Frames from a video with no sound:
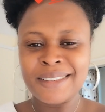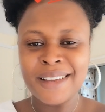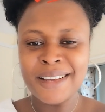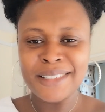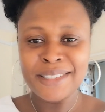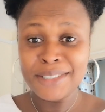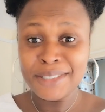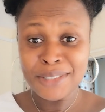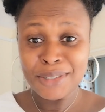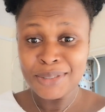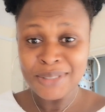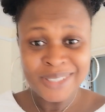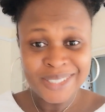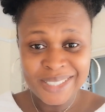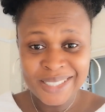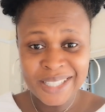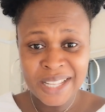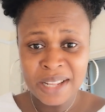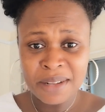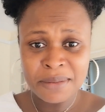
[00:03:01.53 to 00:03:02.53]
I didn't
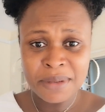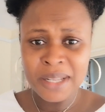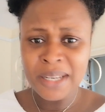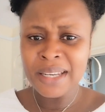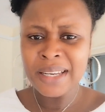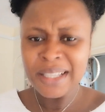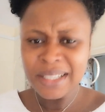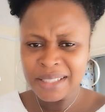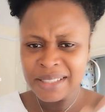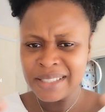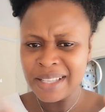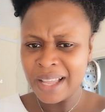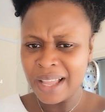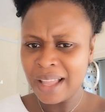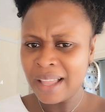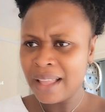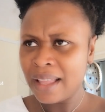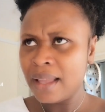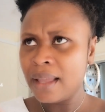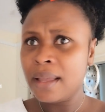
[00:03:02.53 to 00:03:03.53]
understand. Then
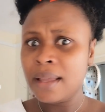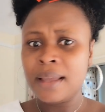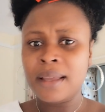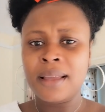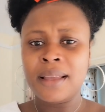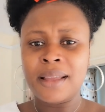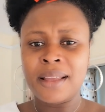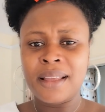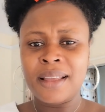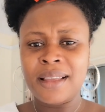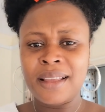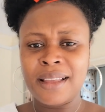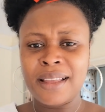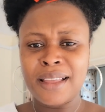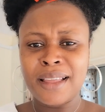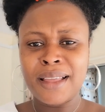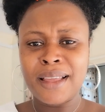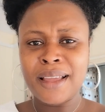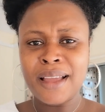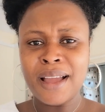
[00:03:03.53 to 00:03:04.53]
later,
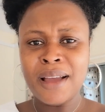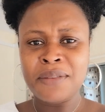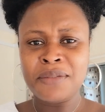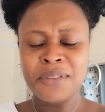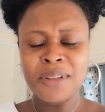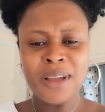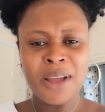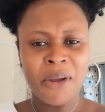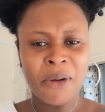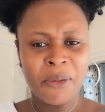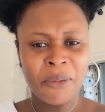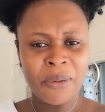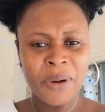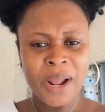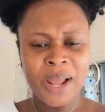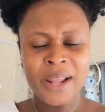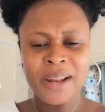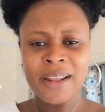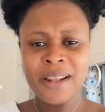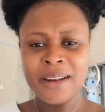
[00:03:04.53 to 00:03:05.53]
after I
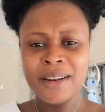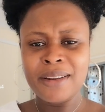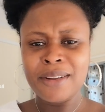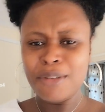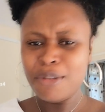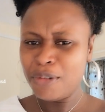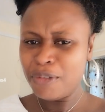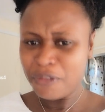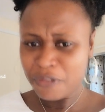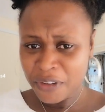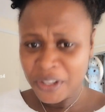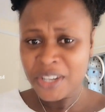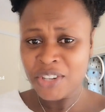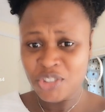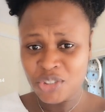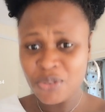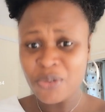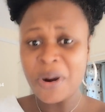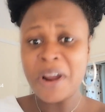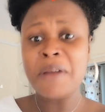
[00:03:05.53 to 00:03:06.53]
cried and you
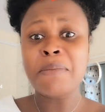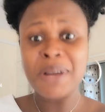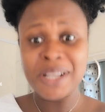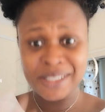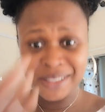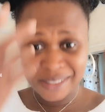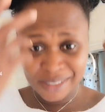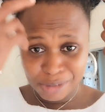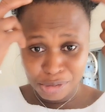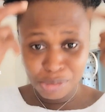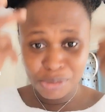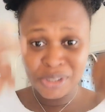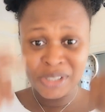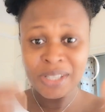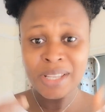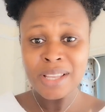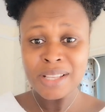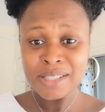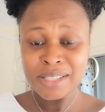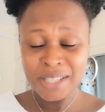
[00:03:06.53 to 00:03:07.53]
finish crying, but still
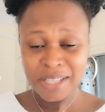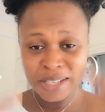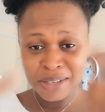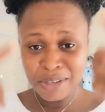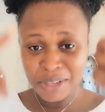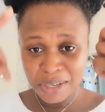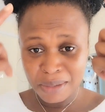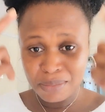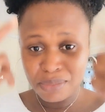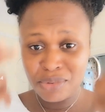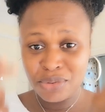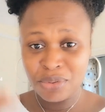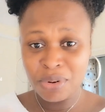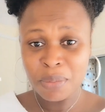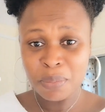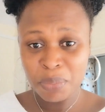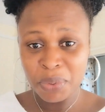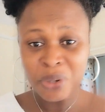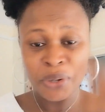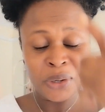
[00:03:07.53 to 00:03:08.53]
tears keep
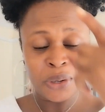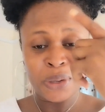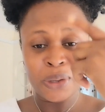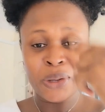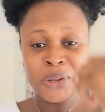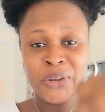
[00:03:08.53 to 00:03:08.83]
dripping.